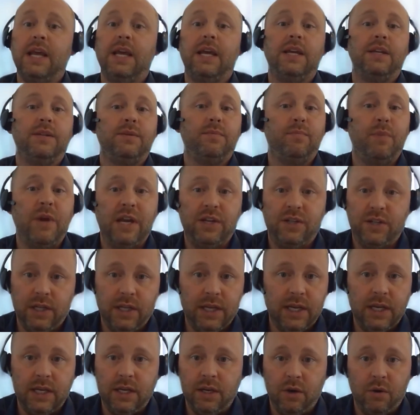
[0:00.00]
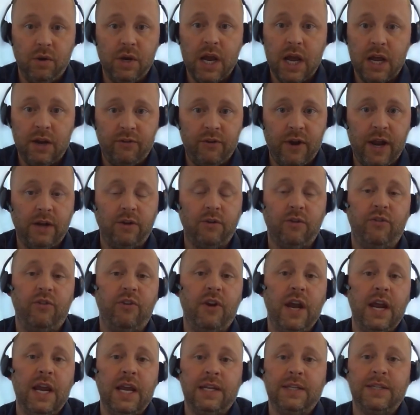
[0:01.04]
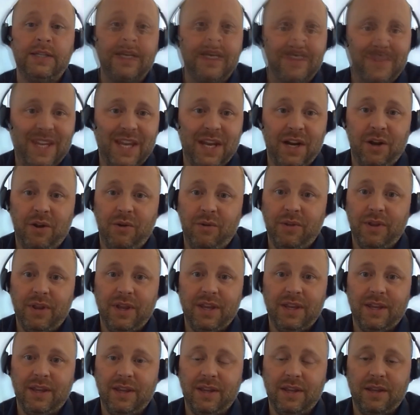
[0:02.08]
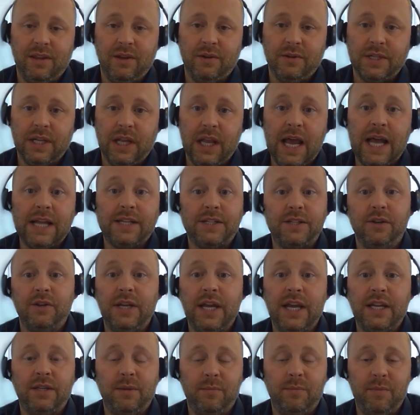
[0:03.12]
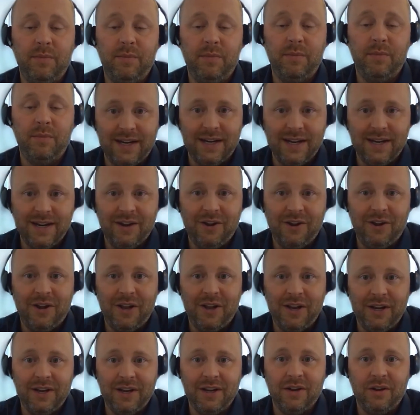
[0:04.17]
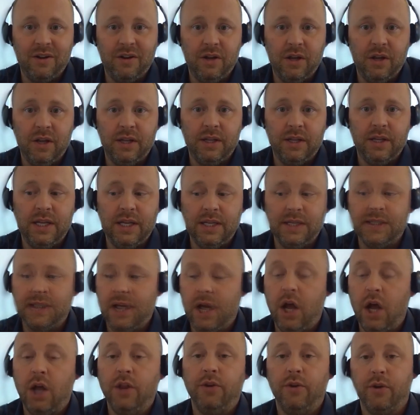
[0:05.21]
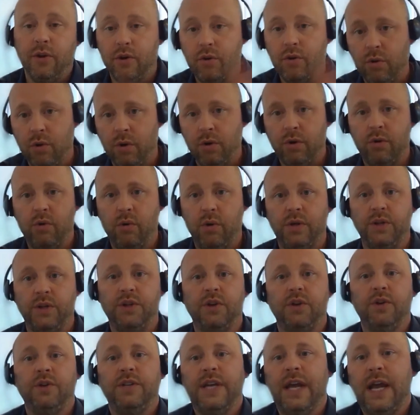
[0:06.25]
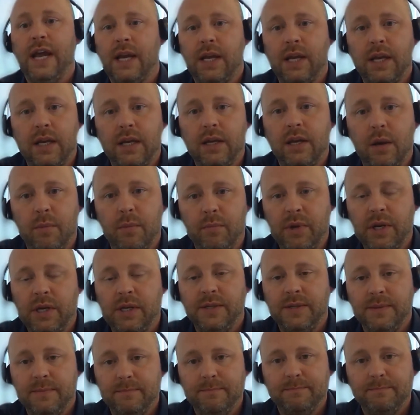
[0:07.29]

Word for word: especially you know contractor trades you know th- th- there's a lot still yet to be seen on on these other quote unquote insure tech companies